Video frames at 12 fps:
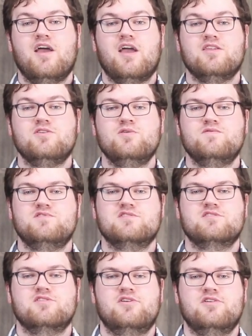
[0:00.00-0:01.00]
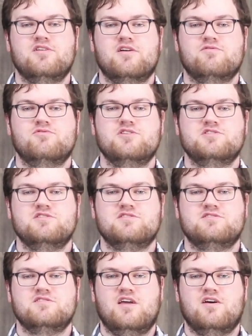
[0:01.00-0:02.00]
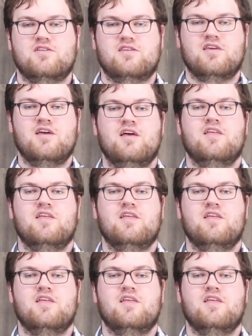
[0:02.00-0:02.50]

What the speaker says: And you've just learned a Russian sound.